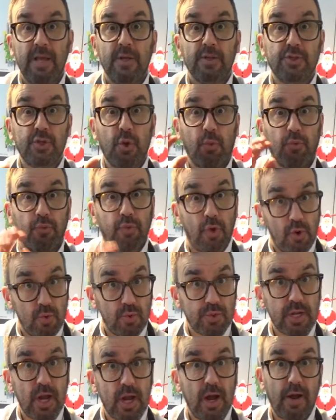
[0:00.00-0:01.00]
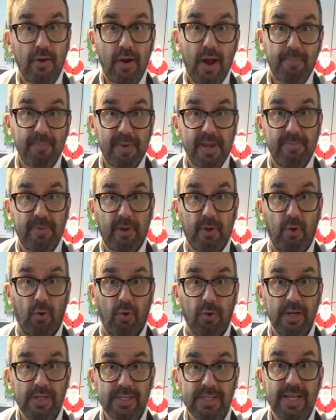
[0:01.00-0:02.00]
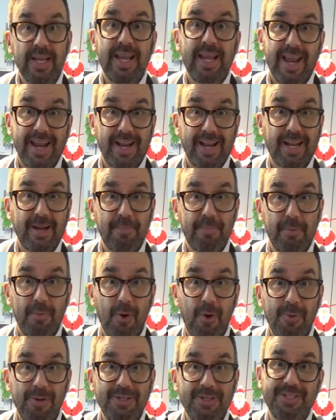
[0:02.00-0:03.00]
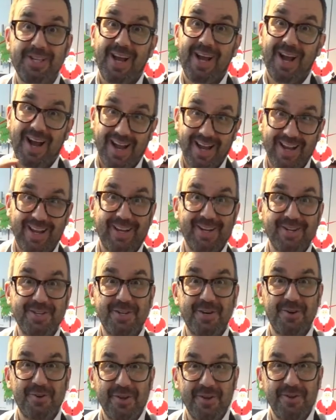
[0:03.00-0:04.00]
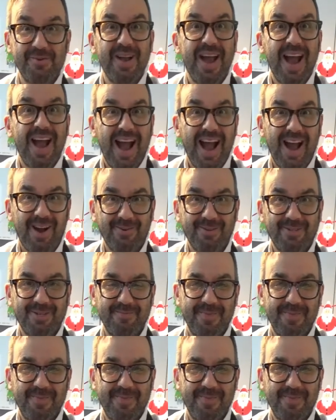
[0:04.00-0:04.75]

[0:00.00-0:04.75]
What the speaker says: So those are our Pea Pakoras. In a couple of moments I'm going to show you how to